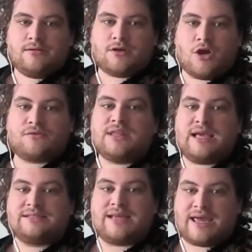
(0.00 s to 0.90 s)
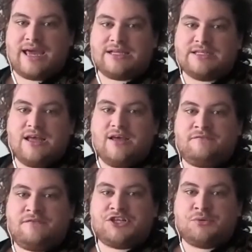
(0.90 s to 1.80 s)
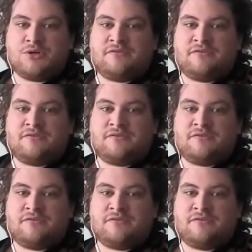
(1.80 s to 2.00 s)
Over the next decade, Fisher would